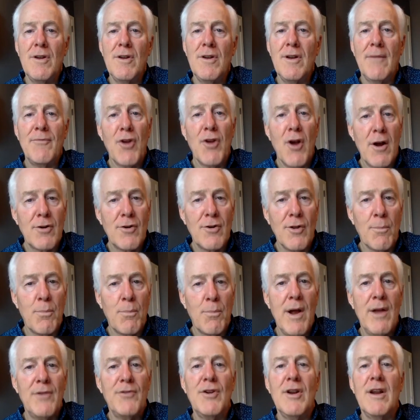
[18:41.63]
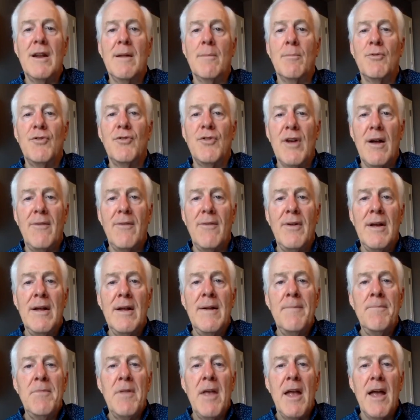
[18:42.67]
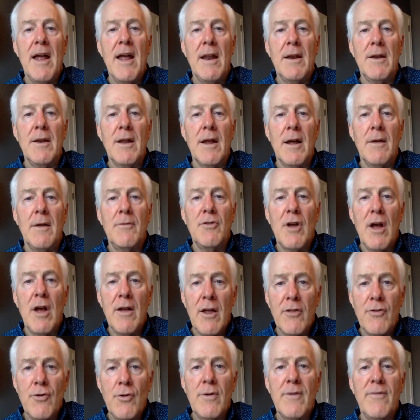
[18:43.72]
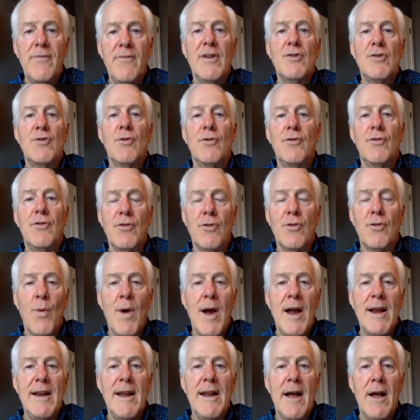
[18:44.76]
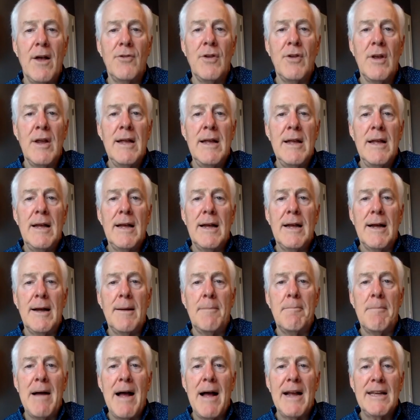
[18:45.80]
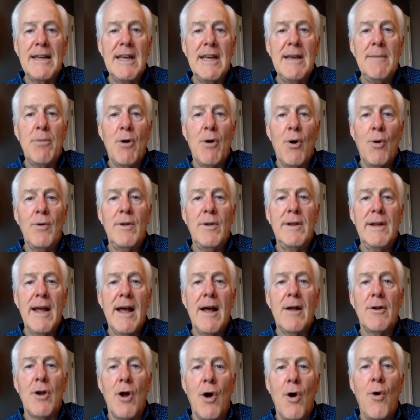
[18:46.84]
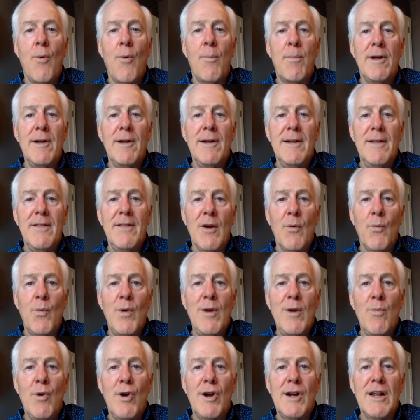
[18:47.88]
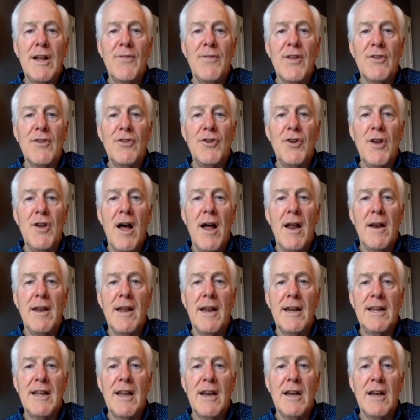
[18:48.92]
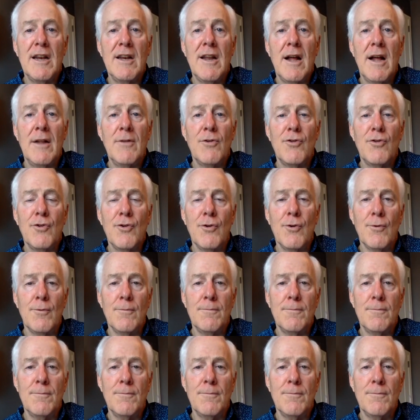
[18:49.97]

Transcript: talked to the President himself and other officials at the White House. I keep holding out hope that we will get this done and get it done soon.